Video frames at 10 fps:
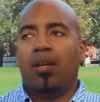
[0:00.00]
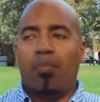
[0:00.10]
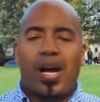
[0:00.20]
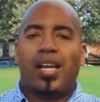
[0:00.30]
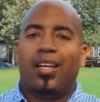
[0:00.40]

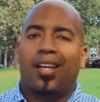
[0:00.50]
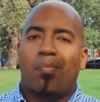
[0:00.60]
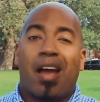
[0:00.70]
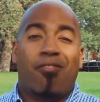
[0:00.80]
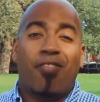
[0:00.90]
But
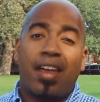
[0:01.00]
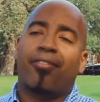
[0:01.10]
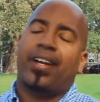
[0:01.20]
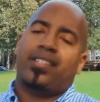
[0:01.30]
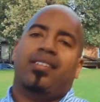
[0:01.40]
my
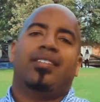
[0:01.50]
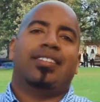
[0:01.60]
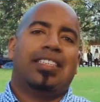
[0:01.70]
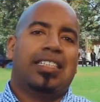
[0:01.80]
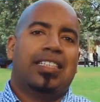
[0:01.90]
favorite
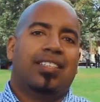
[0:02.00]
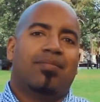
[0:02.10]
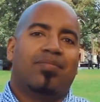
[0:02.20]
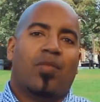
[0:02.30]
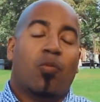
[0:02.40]

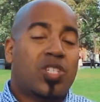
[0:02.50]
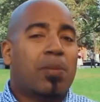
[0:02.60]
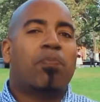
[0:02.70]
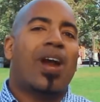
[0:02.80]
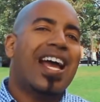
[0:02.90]
was
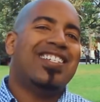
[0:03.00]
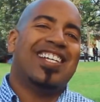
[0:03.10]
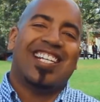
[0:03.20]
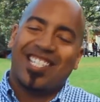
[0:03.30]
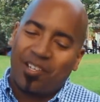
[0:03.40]

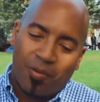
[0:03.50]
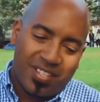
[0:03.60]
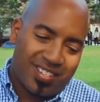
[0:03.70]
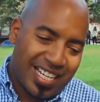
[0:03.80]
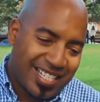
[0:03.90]
surprising because
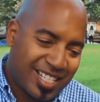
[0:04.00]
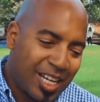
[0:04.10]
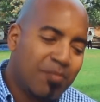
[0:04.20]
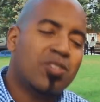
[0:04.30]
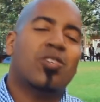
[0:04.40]
it
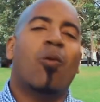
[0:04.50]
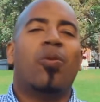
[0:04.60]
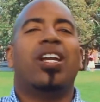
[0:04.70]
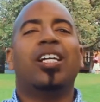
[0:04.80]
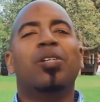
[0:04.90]
seemed so
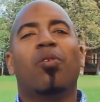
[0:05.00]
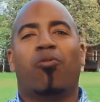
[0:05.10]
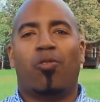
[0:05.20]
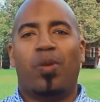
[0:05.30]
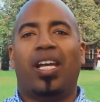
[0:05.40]
predictable
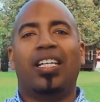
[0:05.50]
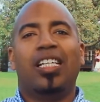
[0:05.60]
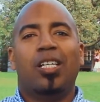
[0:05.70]
for me.